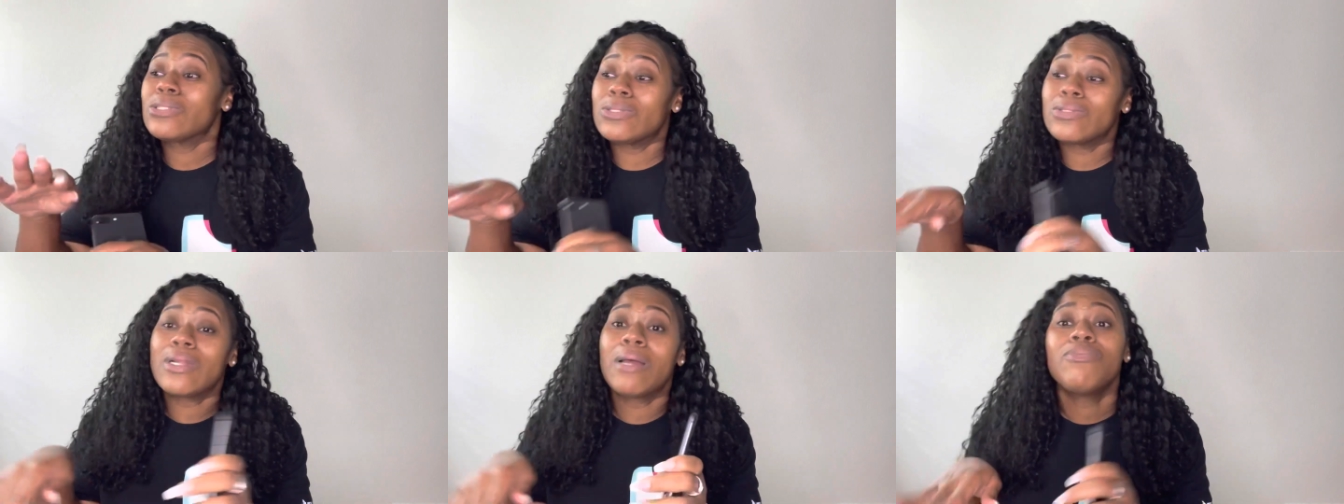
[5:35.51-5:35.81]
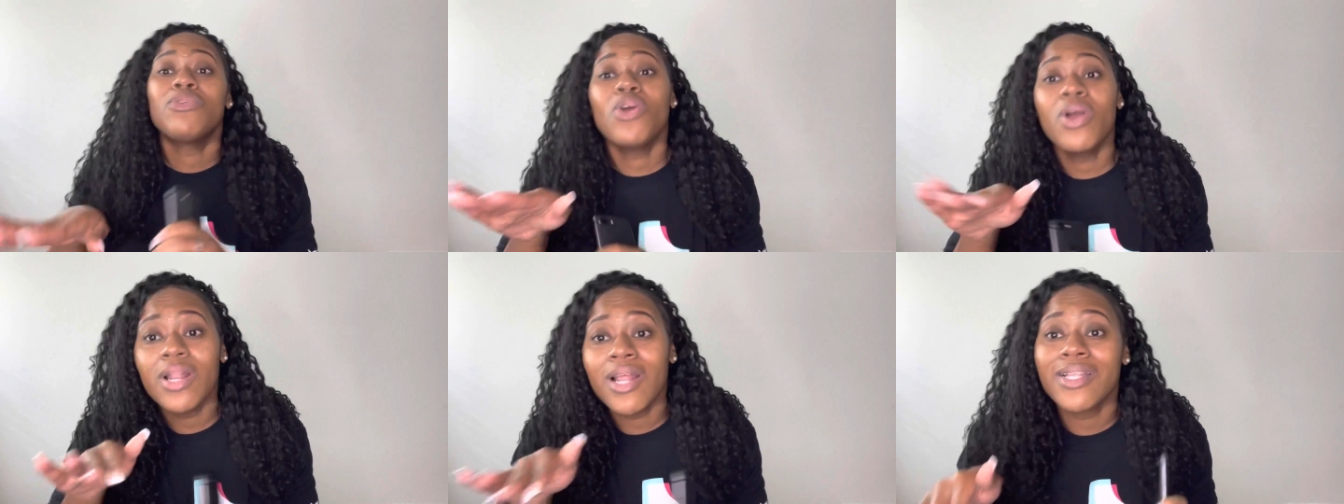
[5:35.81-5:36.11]
I'm
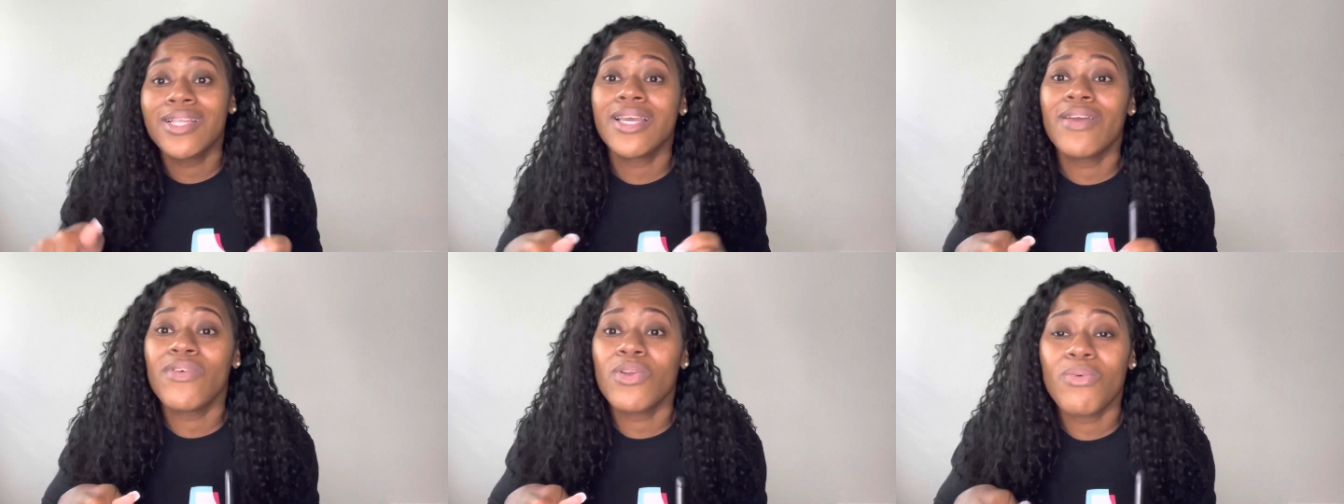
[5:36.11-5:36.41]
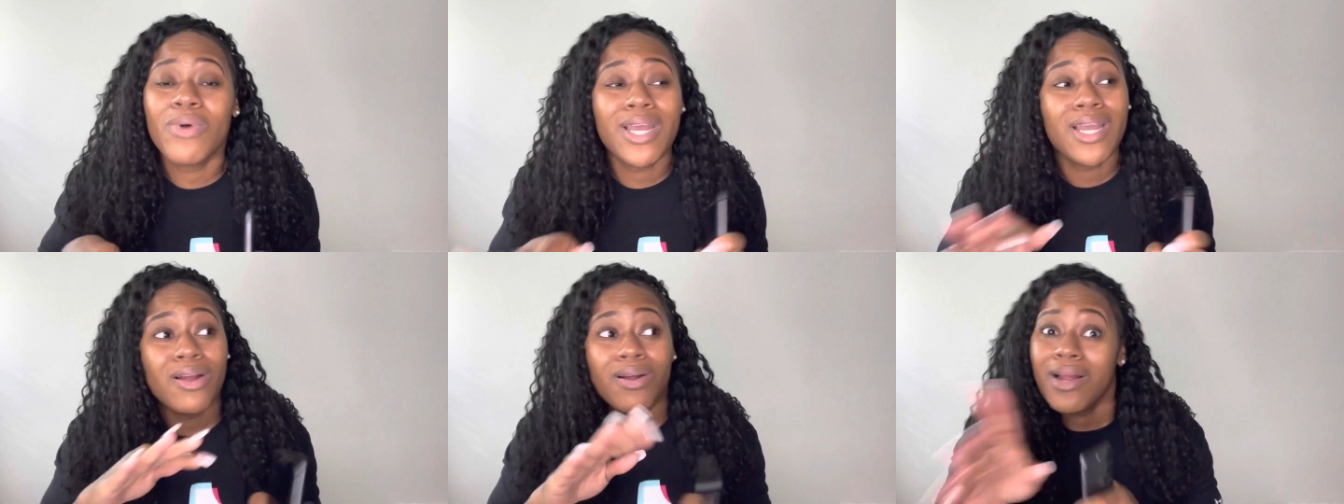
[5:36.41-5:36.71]
trying not to give it
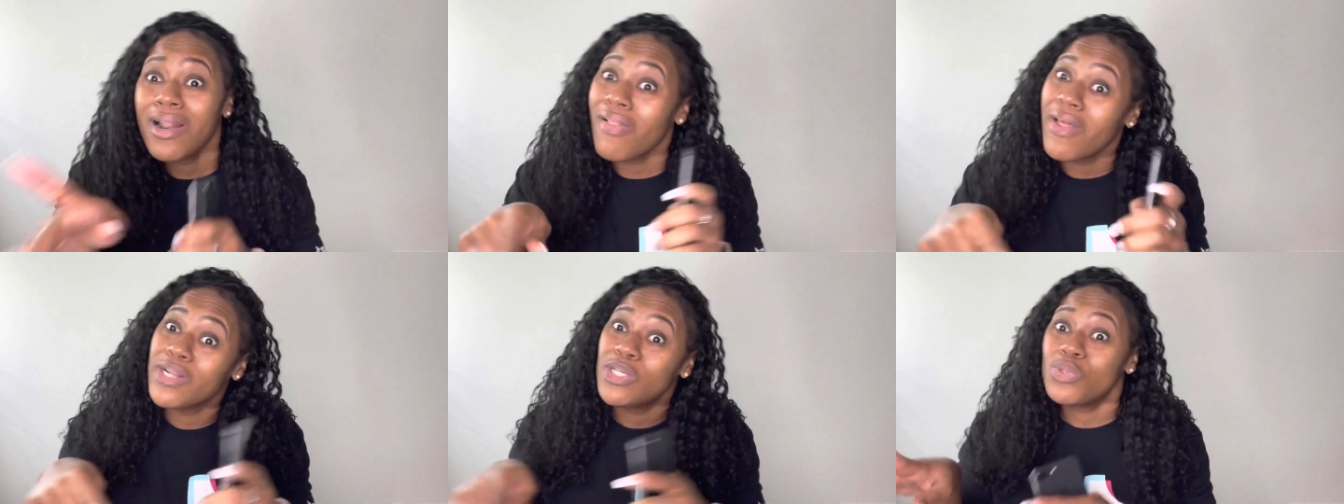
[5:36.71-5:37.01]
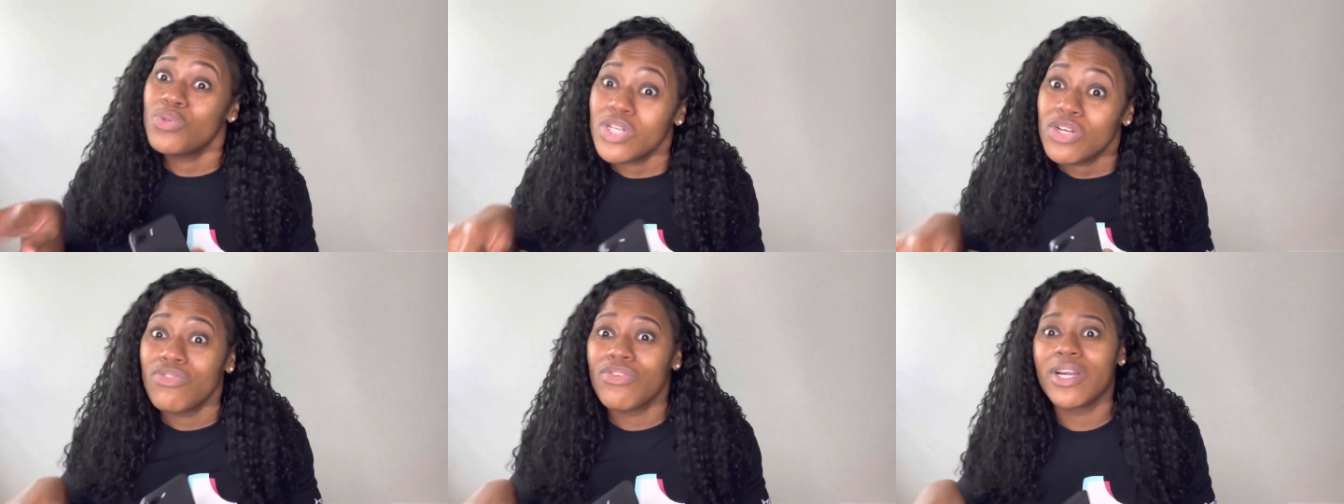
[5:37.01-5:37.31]
away, are kind of like
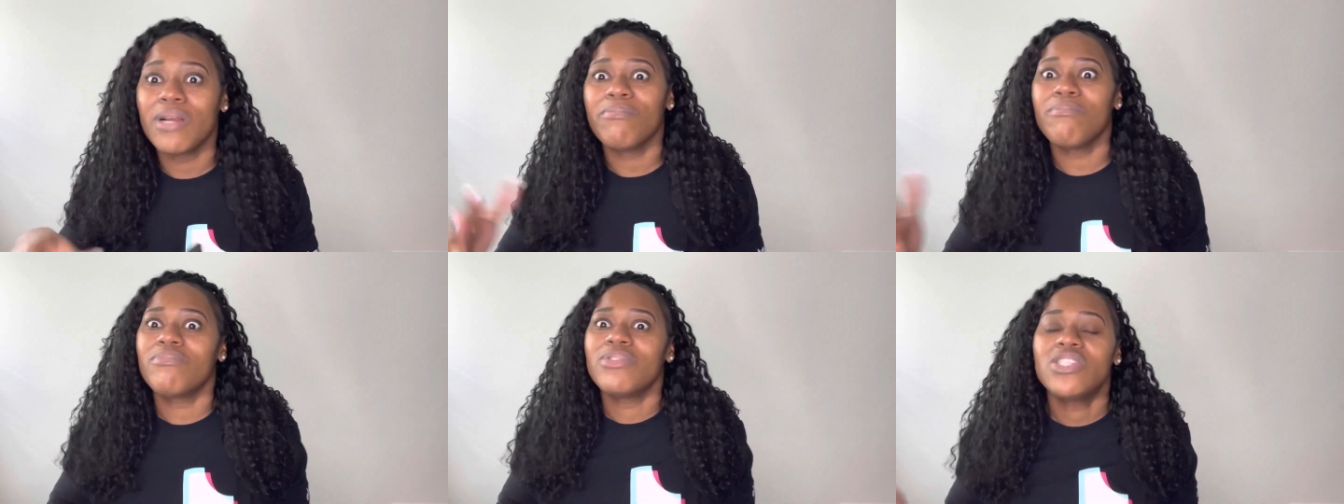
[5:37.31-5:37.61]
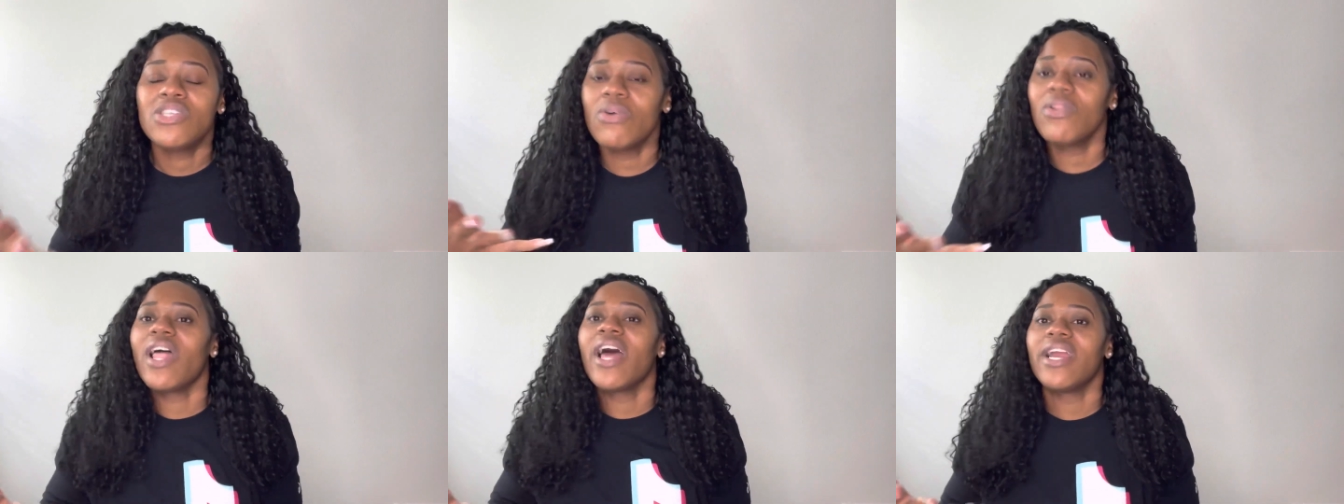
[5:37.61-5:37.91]
triggering.
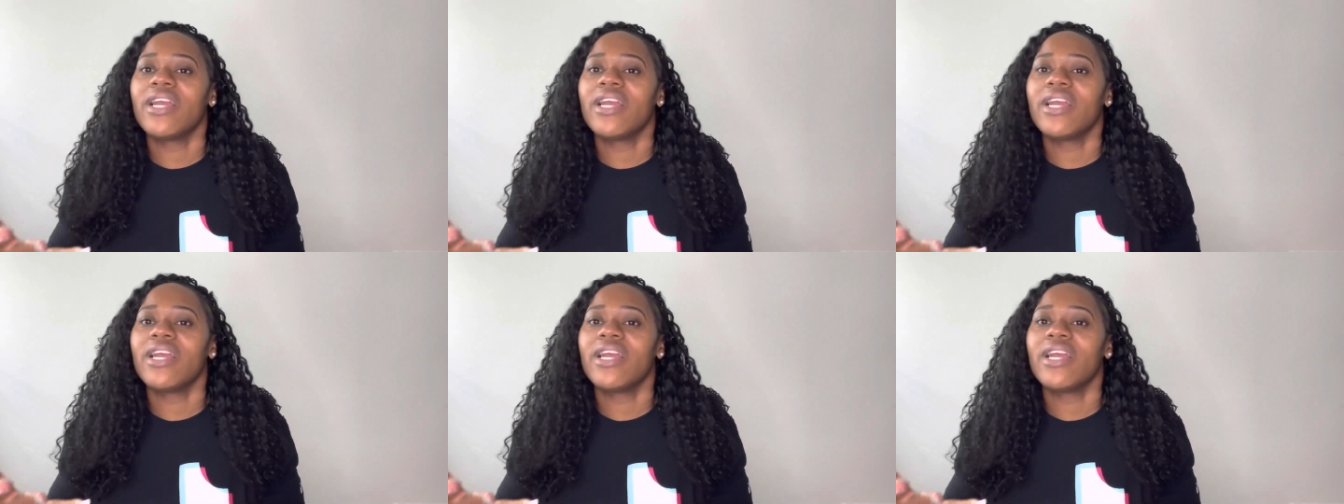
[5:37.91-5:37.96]
So like,